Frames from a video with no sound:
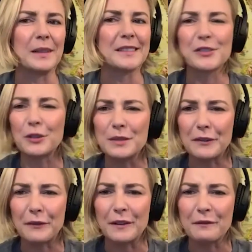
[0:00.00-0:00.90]
It's so
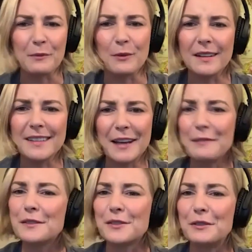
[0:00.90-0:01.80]
different from what I
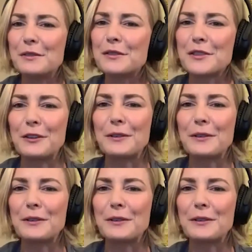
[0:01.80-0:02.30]
was used to.